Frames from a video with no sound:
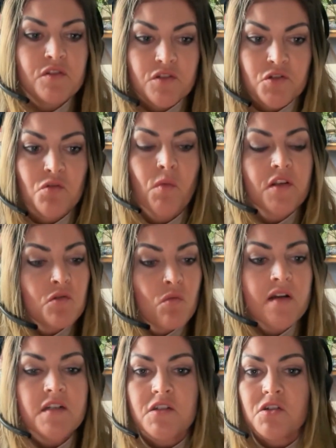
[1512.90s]
do what you
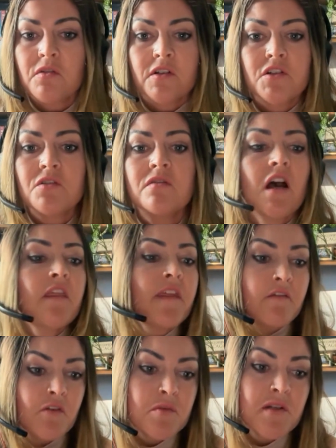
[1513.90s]
want to do or do
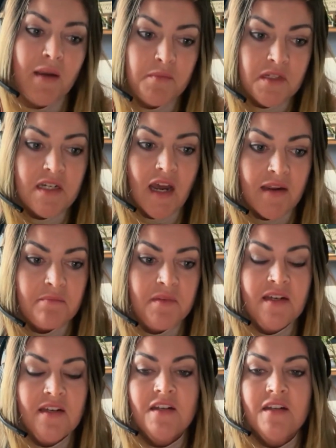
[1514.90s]
nothing from time to time.
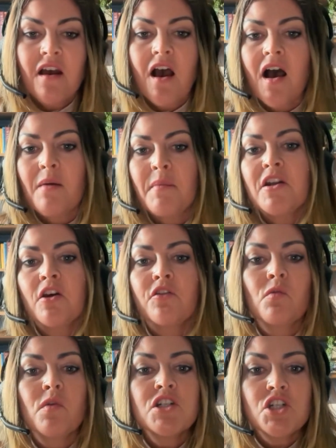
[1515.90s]
Another
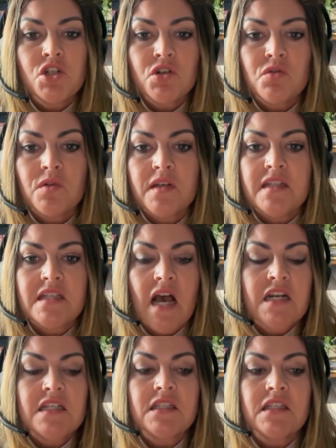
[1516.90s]
one too is
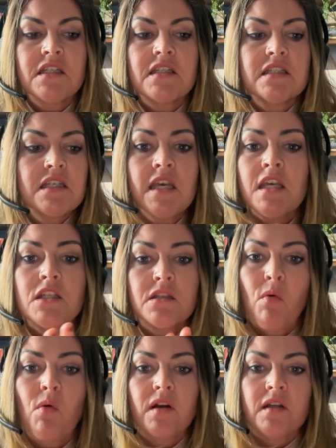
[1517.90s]
honestly seeking
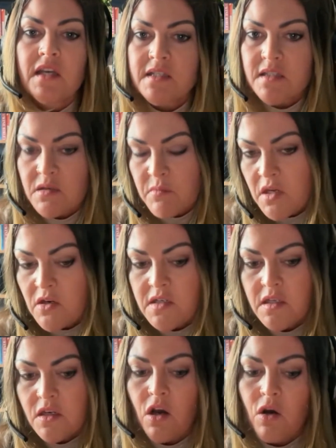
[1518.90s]
support. Yes, I'm here as
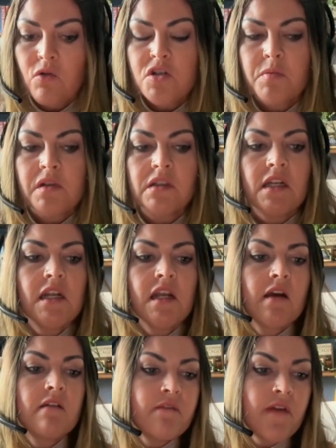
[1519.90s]
a coach, but leaning
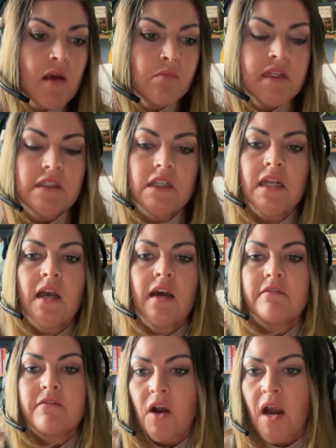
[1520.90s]
on family, leaning
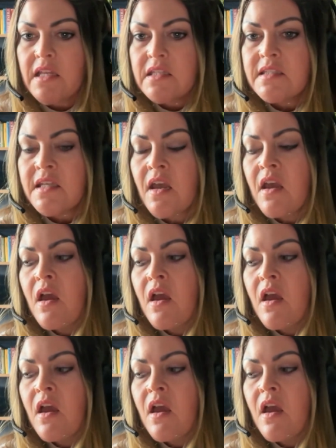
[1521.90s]
on friends.